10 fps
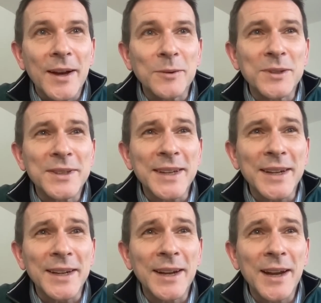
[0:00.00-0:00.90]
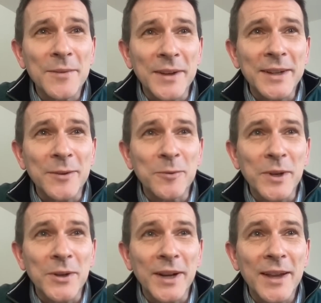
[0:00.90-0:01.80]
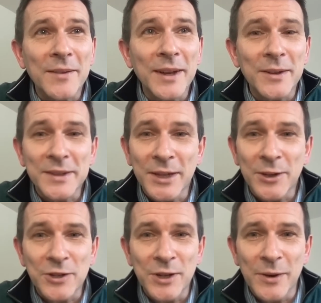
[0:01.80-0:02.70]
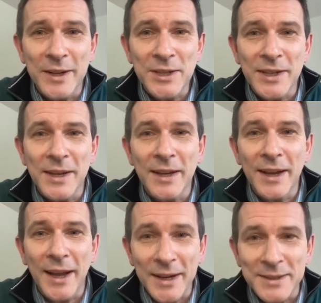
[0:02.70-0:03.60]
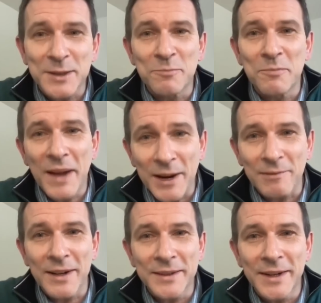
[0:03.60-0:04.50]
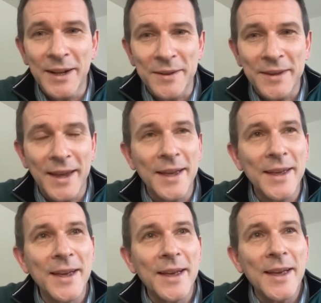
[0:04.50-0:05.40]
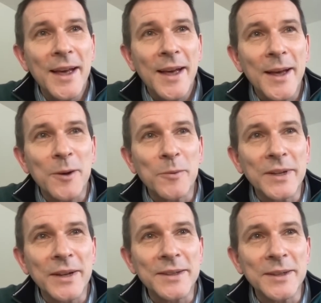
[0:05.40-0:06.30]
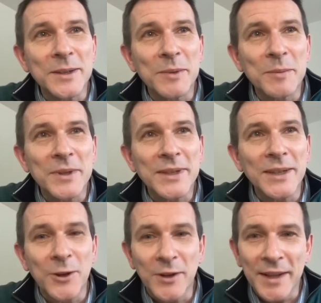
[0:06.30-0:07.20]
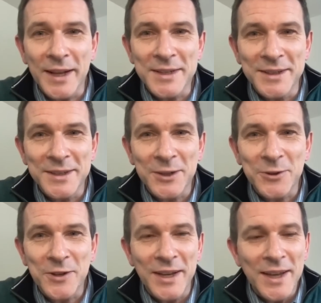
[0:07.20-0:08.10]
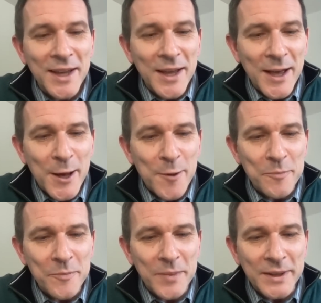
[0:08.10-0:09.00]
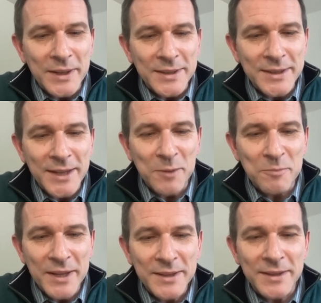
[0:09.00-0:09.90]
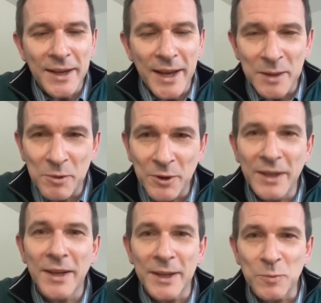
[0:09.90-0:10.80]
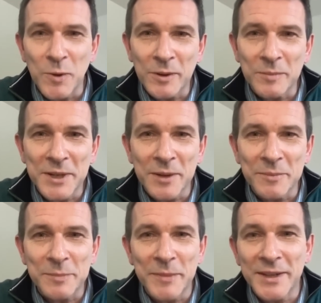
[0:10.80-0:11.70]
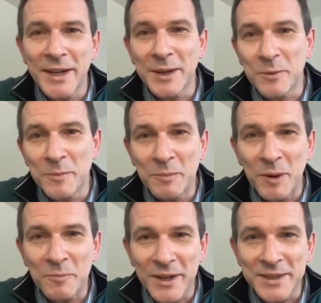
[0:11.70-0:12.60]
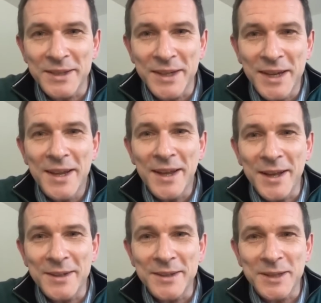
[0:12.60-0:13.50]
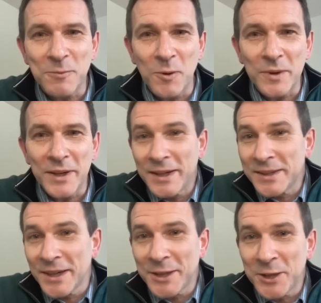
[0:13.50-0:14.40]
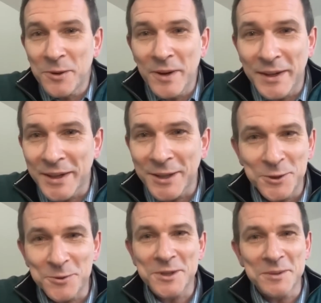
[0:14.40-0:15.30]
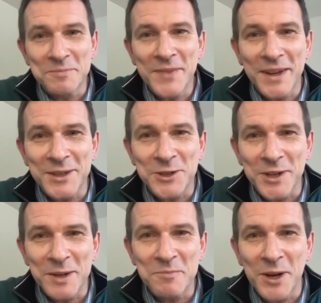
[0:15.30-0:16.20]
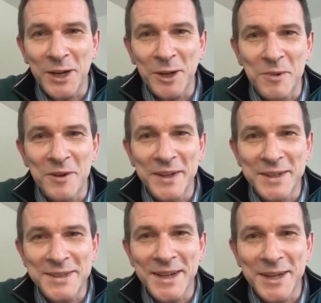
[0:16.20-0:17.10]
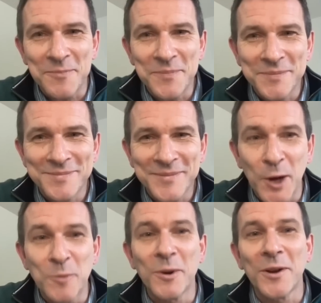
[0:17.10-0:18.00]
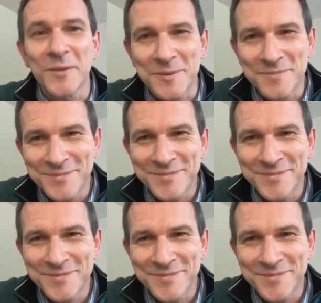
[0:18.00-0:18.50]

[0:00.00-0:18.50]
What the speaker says: I'd dearly love it if we could have a health secretary who actually had some background in healthcare. We don't seem to be particularly good at that in this country. But as a second best, anybody is welcome to come and spend a day with me in my practice and see what it is I do, and I can talk to them and try and impart a little bit of understanding. Open offer.